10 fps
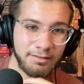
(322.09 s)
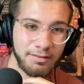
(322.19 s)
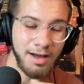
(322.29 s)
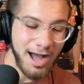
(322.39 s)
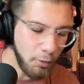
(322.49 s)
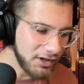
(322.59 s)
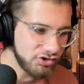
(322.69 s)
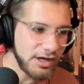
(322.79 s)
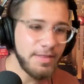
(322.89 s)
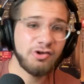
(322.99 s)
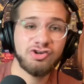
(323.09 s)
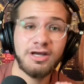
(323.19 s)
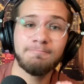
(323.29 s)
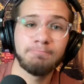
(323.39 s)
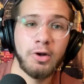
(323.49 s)
I want to see this
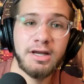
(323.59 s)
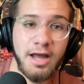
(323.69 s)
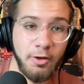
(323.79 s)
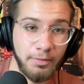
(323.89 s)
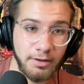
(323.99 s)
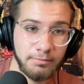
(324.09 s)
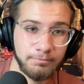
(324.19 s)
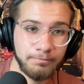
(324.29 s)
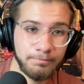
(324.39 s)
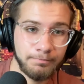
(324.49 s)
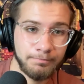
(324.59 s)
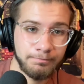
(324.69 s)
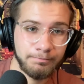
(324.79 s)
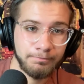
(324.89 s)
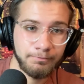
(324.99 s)
team fully healthy.
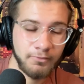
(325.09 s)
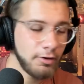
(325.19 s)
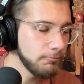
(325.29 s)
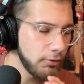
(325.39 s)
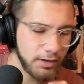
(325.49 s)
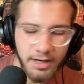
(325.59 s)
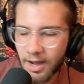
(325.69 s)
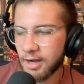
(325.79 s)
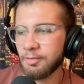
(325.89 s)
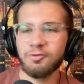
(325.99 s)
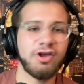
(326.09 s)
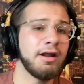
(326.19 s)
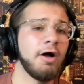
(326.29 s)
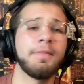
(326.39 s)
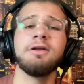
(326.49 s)
Fully 100%
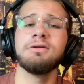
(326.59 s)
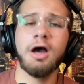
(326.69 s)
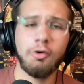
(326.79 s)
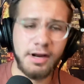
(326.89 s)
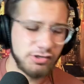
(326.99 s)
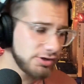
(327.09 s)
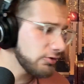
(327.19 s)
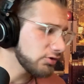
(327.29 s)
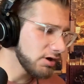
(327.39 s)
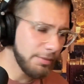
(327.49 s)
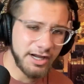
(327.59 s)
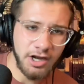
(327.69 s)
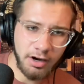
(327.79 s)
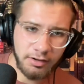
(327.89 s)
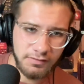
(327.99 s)
healthy, no issues, nobody
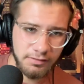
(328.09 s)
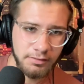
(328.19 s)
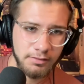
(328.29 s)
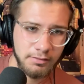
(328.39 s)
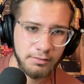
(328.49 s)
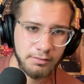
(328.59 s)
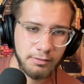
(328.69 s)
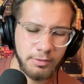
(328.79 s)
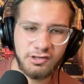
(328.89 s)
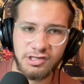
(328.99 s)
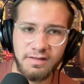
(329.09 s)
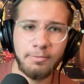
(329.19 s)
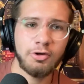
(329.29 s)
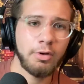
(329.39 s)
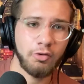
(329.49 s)
hurt. I want to see them
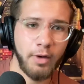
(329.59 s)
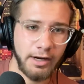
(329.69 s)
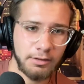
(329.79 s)
doing great.